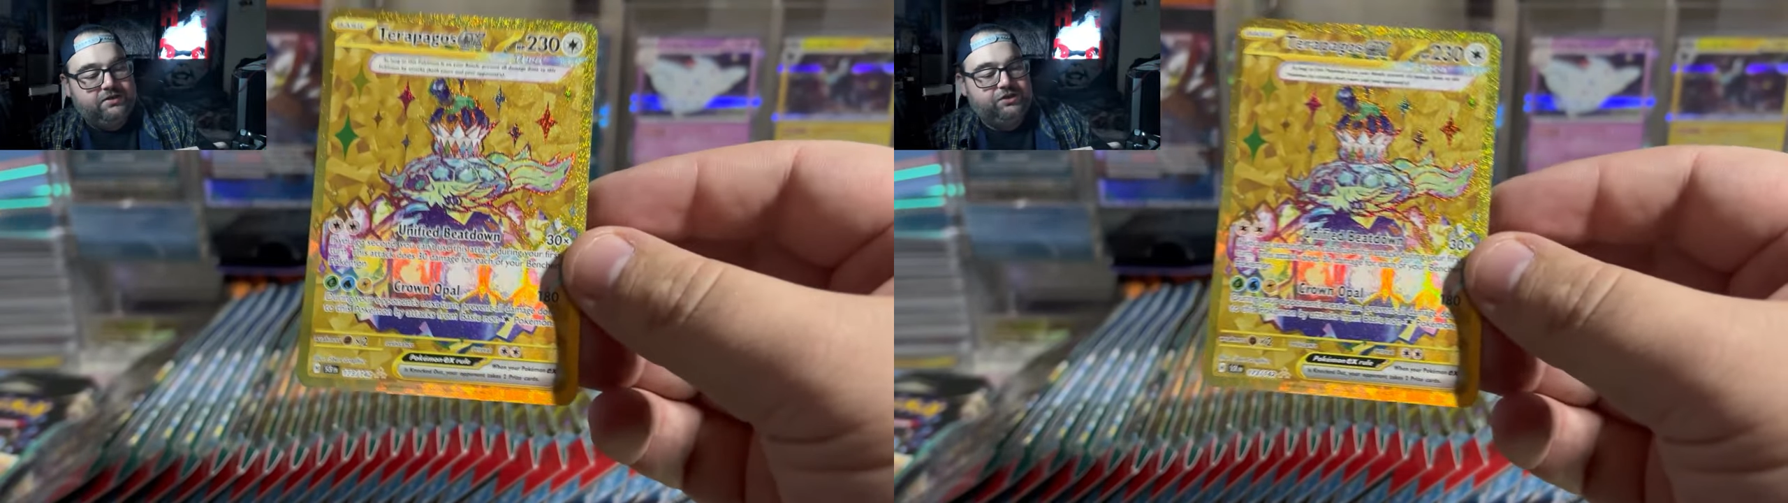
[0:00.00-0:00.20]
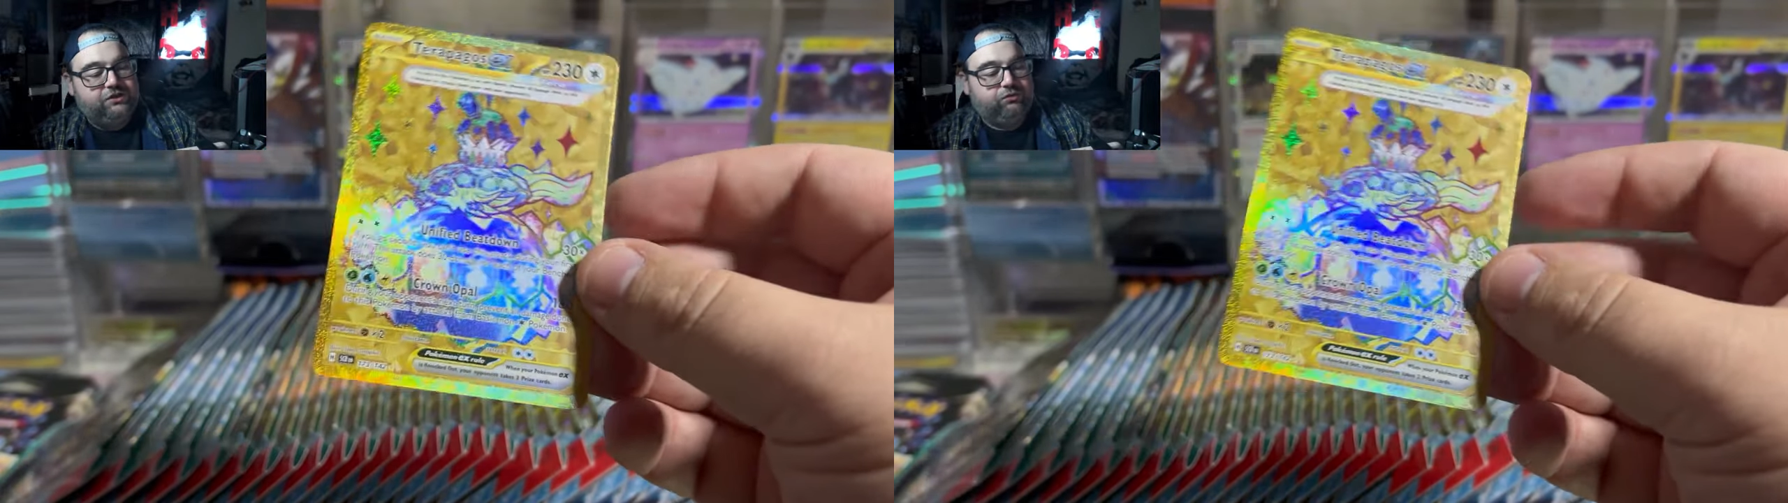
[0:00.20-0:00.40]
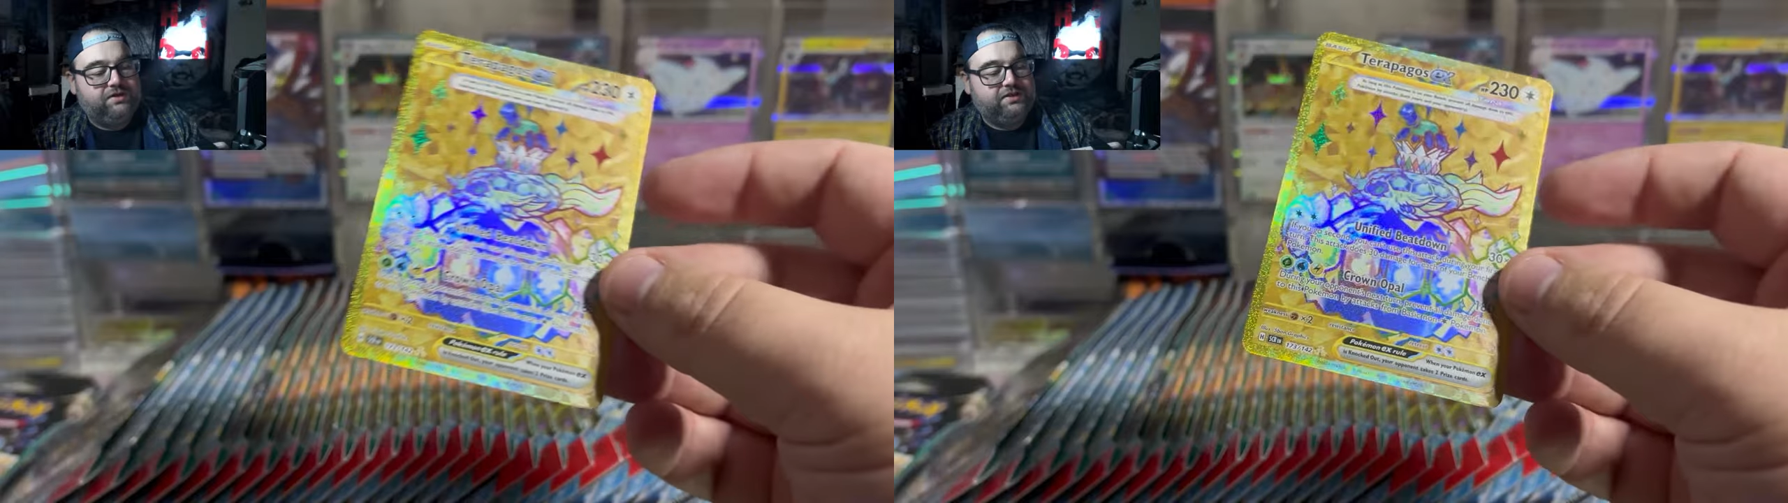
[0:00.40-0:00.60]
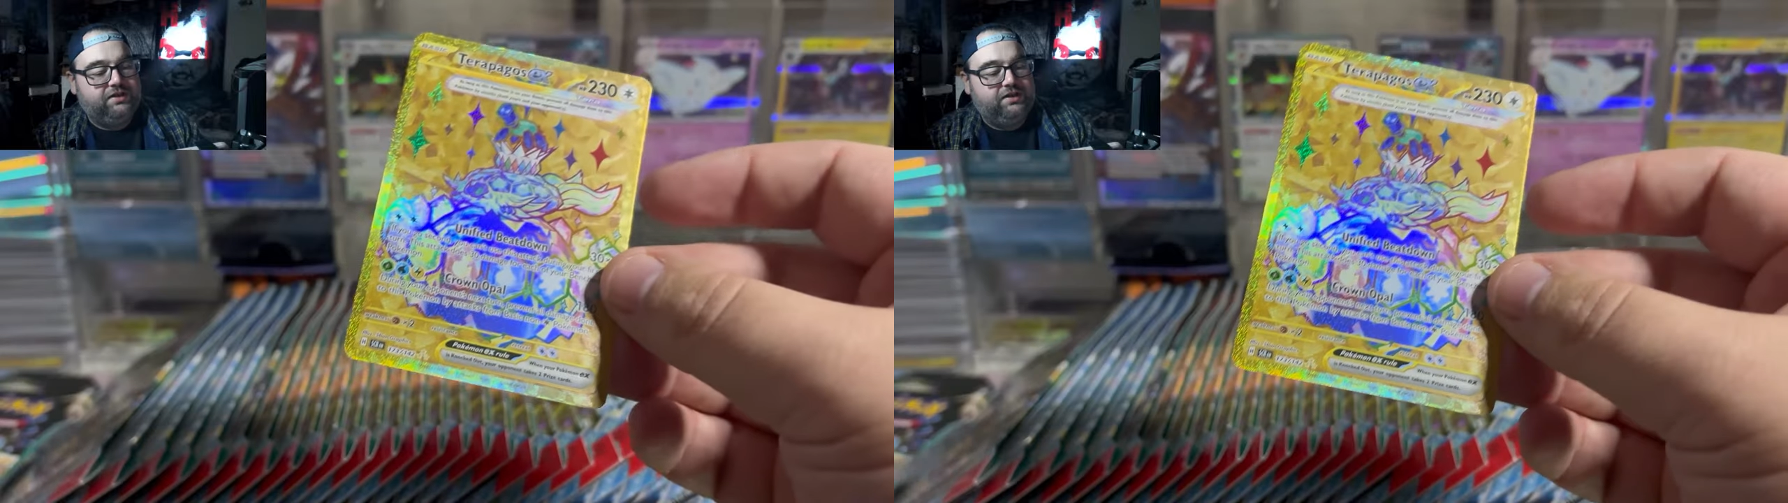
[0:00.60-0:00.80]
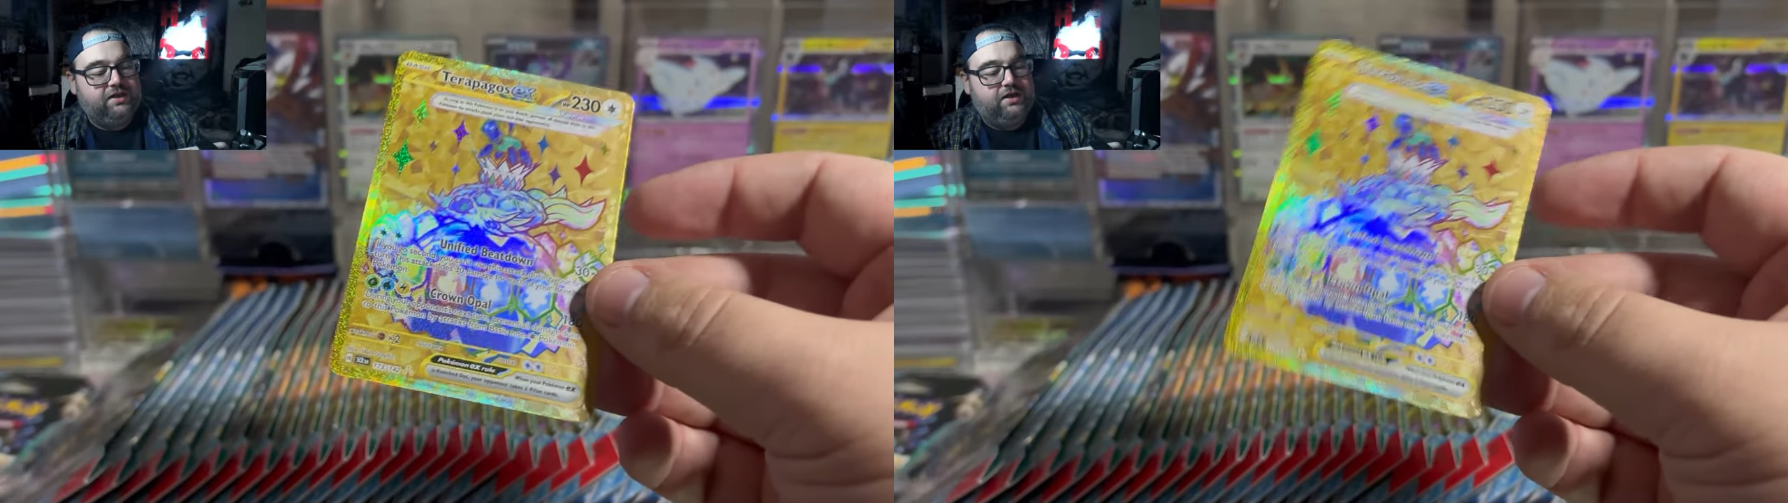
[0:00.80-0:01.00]
Just
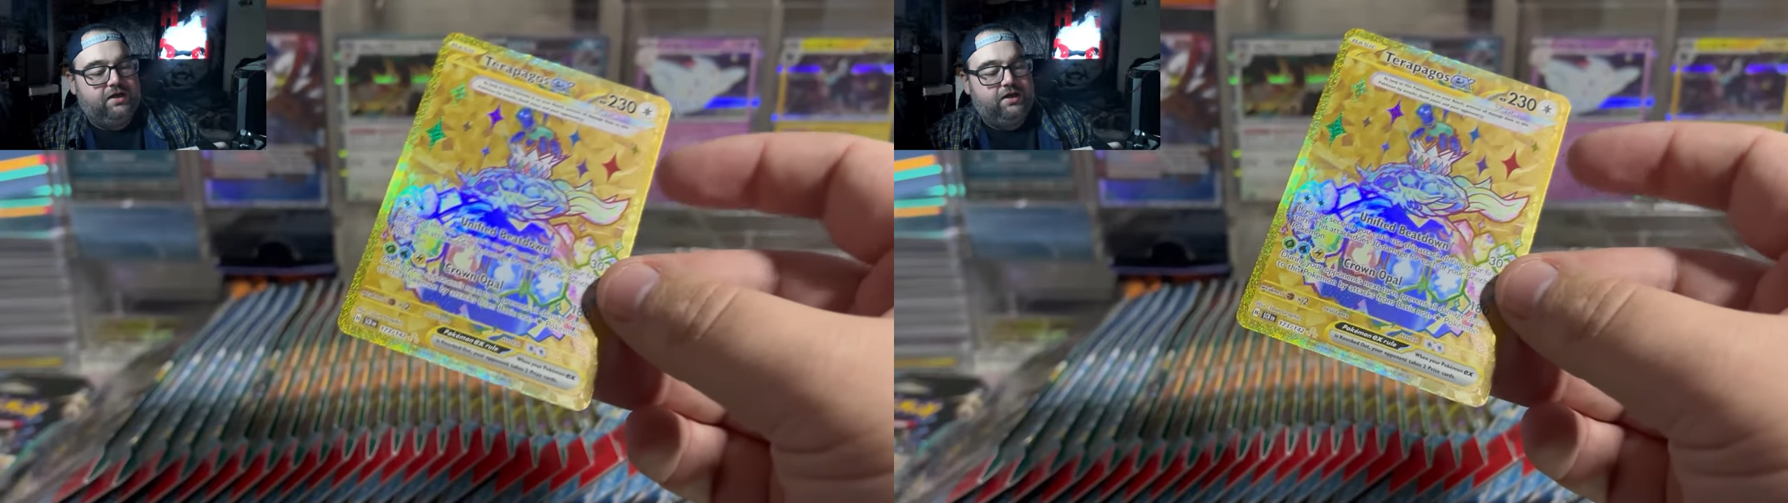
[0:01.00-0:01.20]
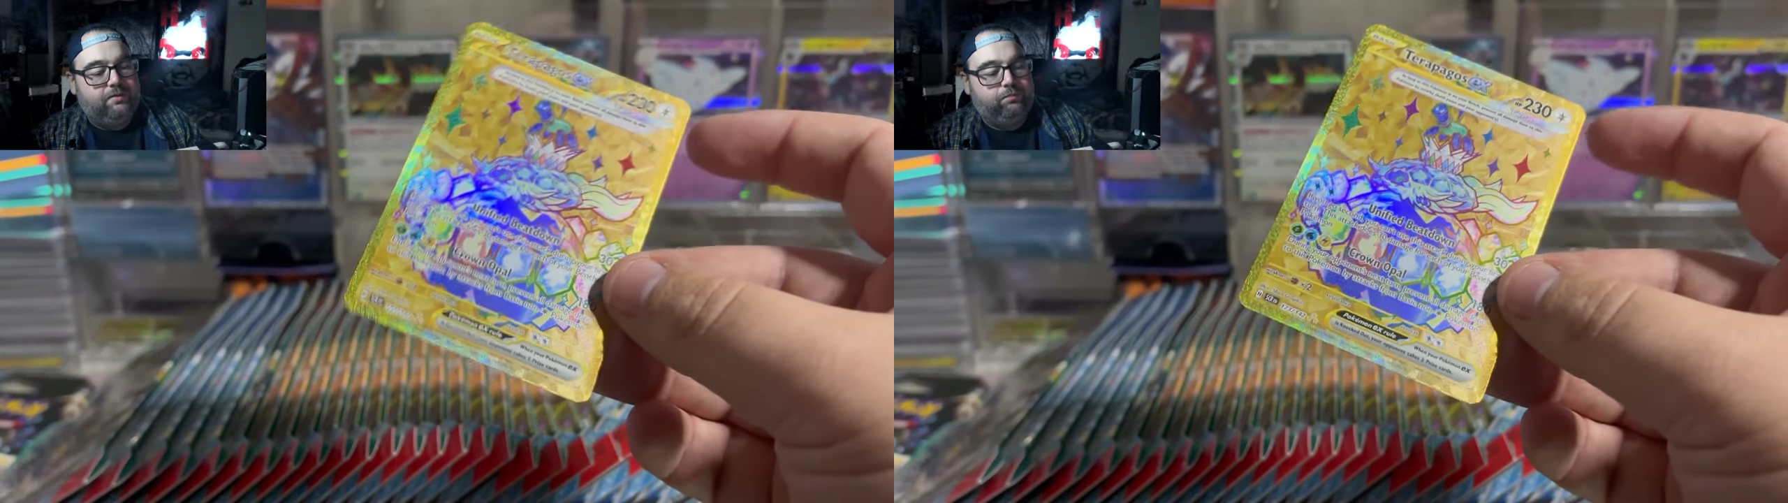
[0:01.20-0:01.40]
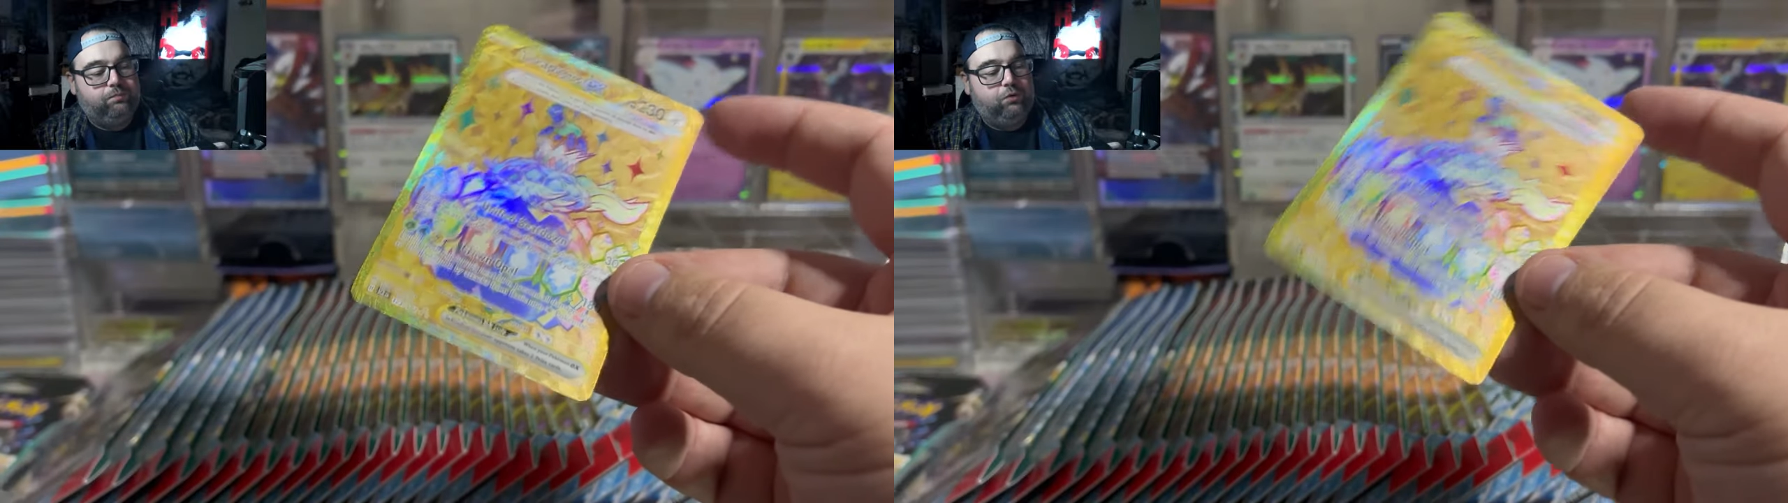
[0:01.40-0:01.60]
recently uh,